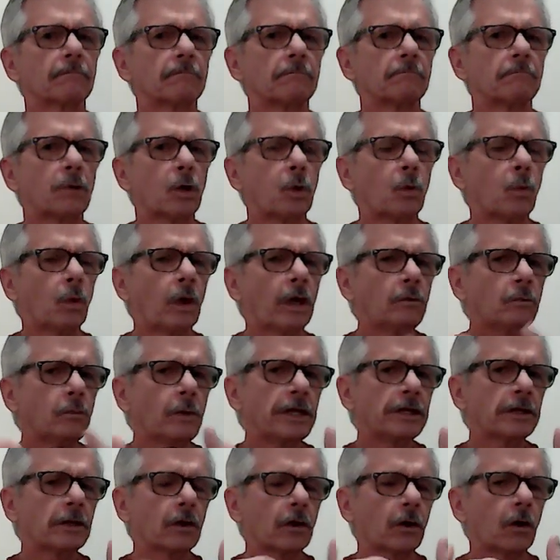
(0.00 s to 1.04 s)
but when
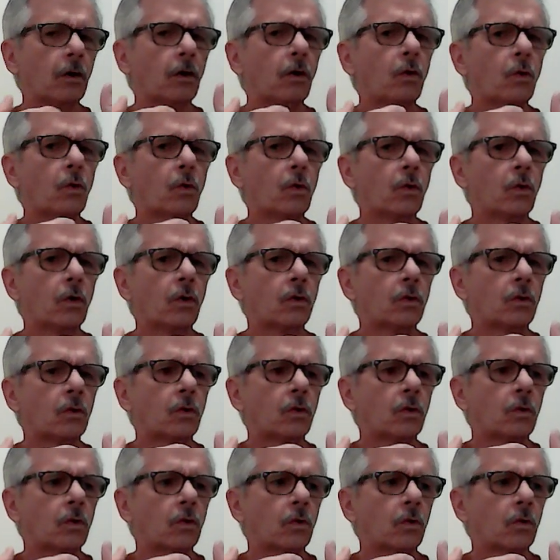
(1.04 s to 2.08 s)
we go
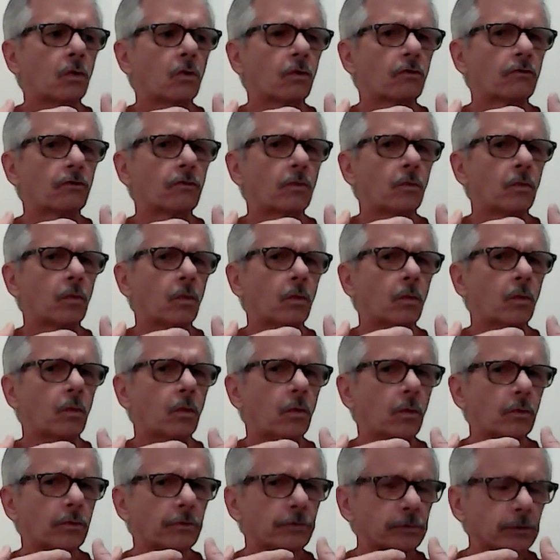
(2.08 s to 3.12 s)

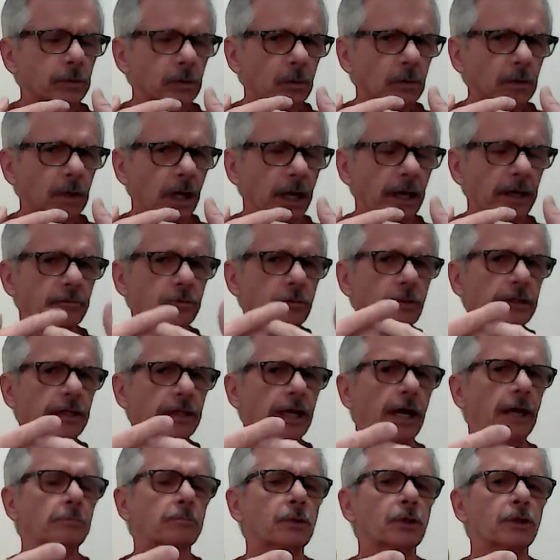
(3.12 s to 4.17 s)
through life with
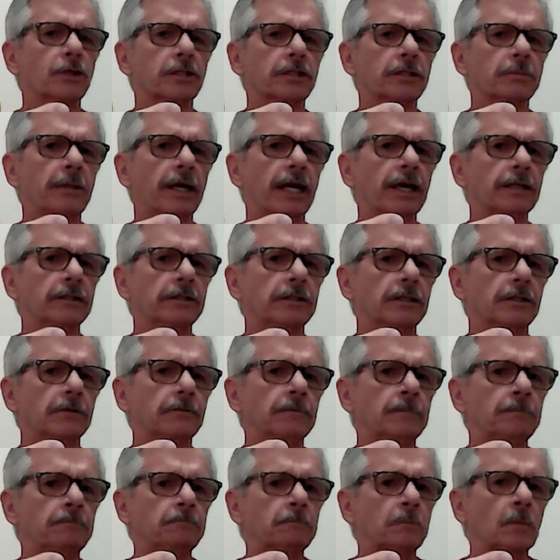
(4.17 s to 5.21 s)
that
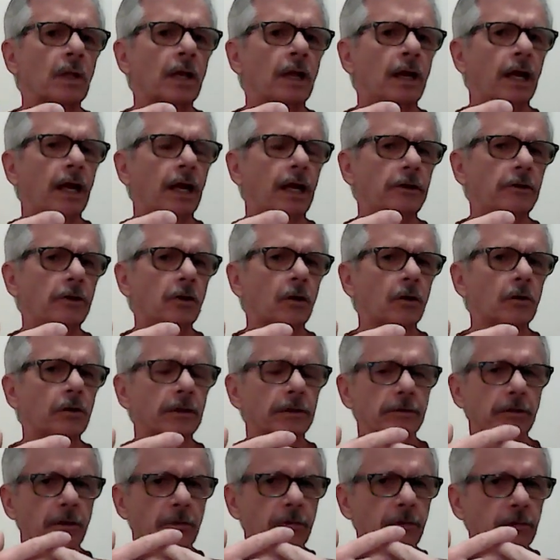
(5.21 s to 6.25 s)
perspective and know
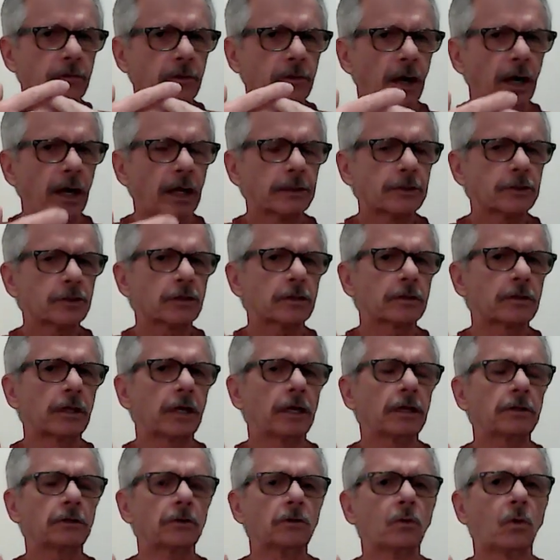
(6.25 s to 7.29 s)
that the thoughts
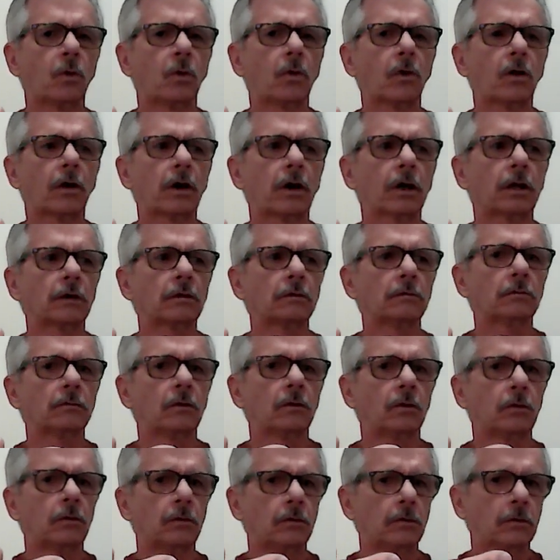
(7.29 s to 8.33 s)
that you're
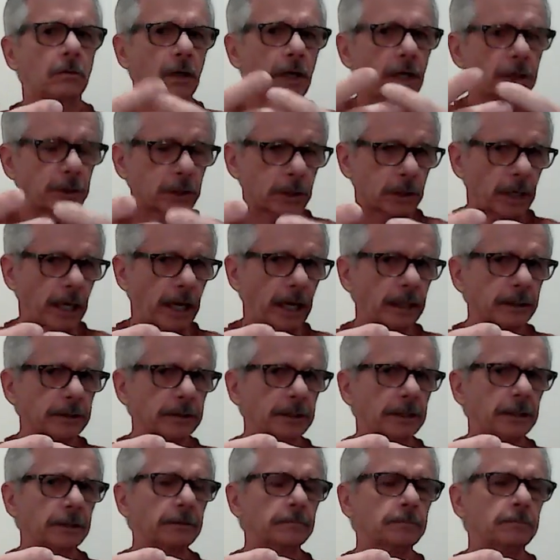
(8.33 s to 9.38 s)

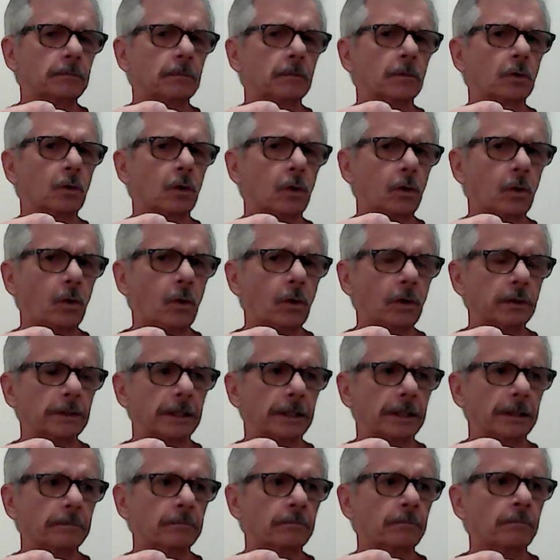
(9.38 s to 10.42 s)
attracting,
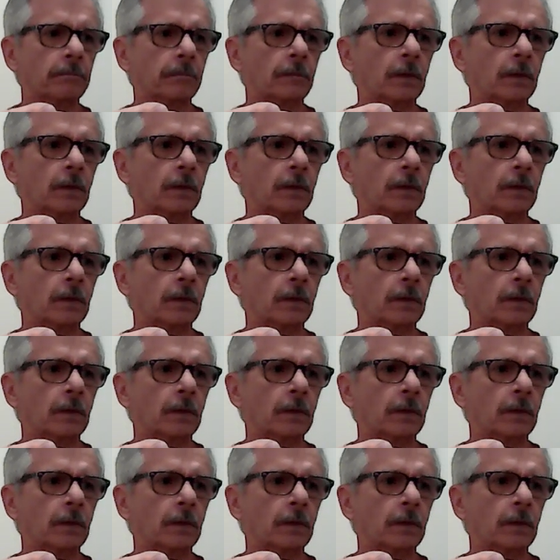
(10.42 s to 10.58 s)
holding,